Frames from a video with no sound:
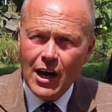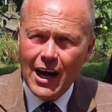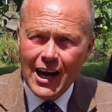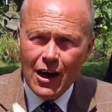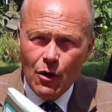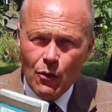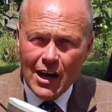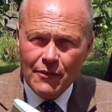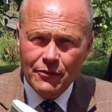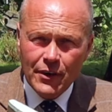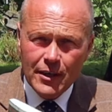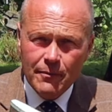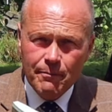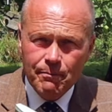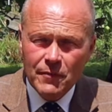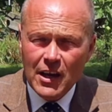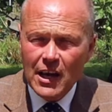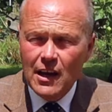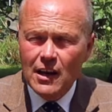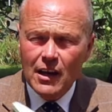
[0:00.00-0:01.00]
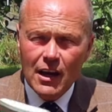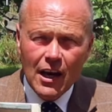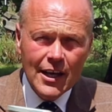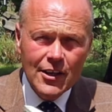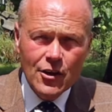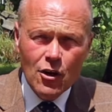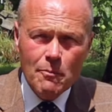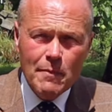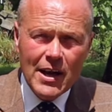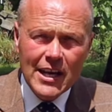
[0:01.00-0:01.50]
However,
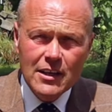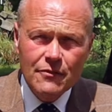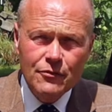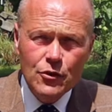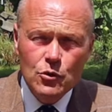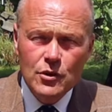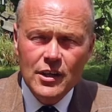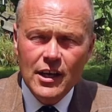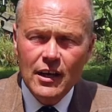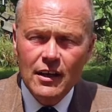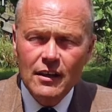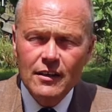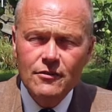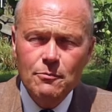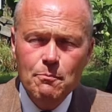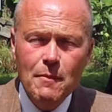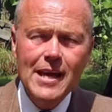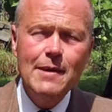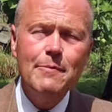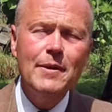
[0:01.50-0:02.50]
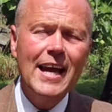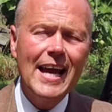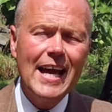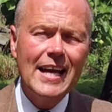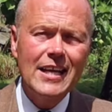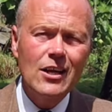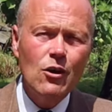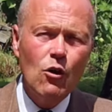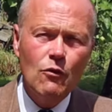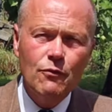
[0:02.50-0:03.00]
I know many of you guys may be
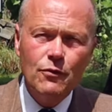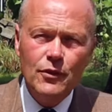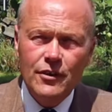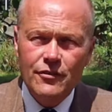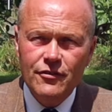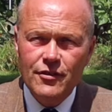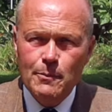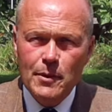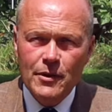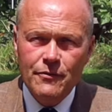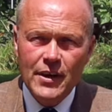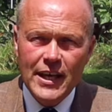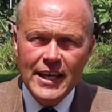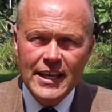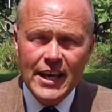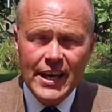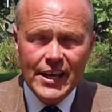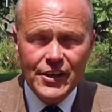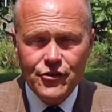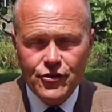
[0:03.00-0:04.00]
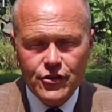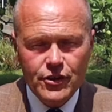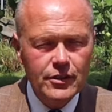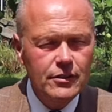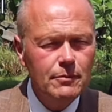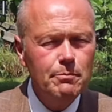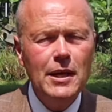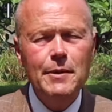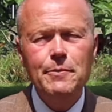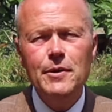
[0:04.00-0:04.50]
heading off on a summer
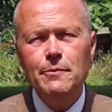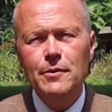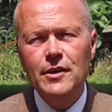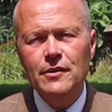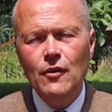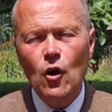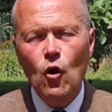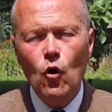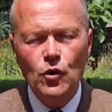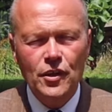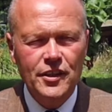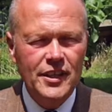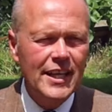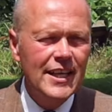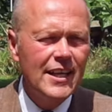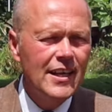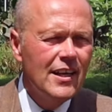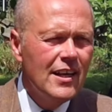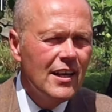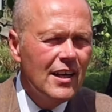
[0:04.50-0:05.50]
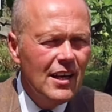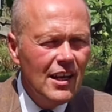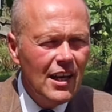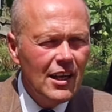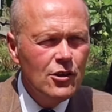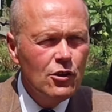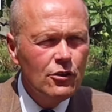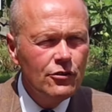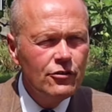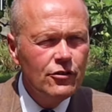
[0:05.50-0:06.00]
vacation, maybe a bit of a holiday,
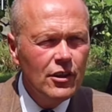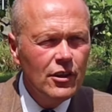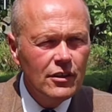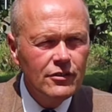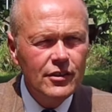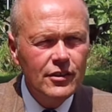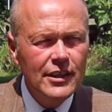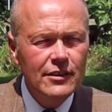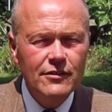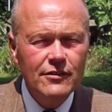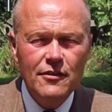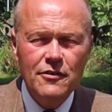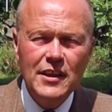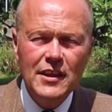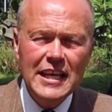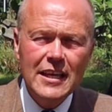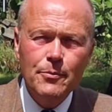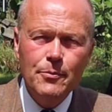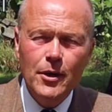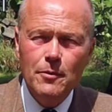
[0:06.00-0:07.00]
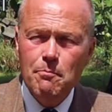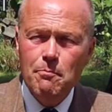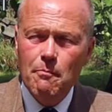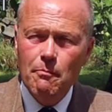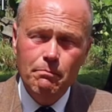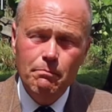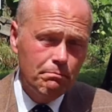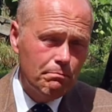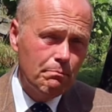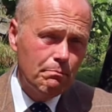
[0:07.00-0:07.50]
and you're starting to think about
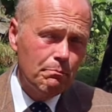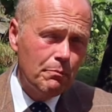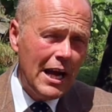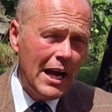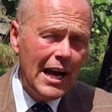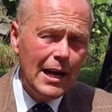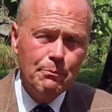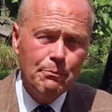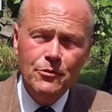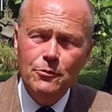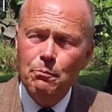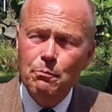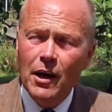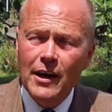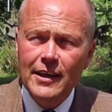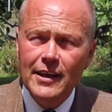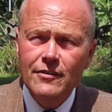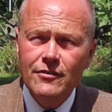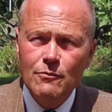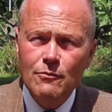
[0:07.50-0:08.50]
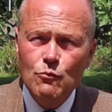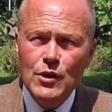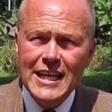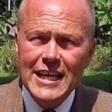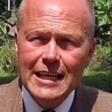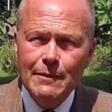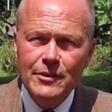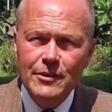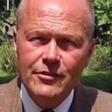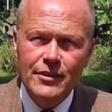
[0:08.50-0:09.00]
perhaps buying some
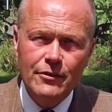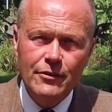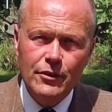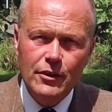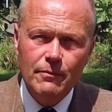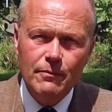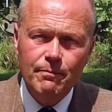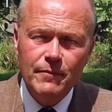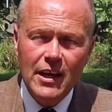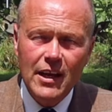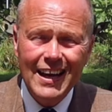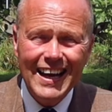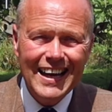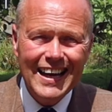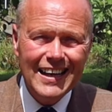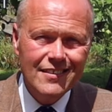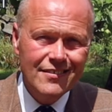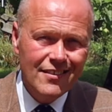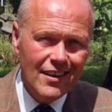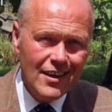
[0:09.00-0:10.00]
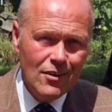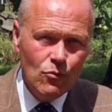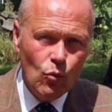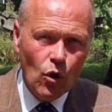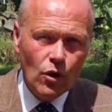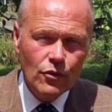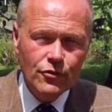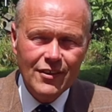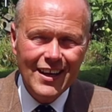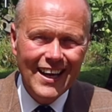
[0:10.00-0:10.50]
reading material as I
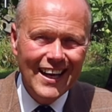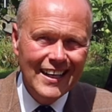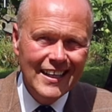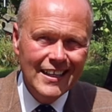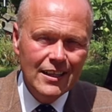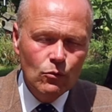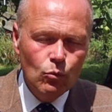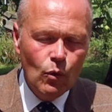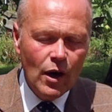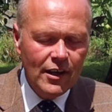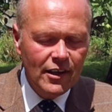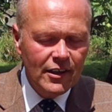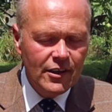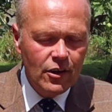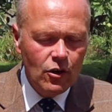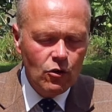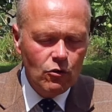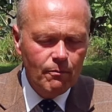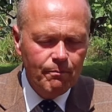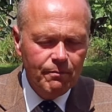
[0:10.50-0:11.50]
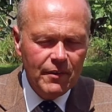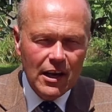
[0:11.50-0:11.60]
was a little while ago.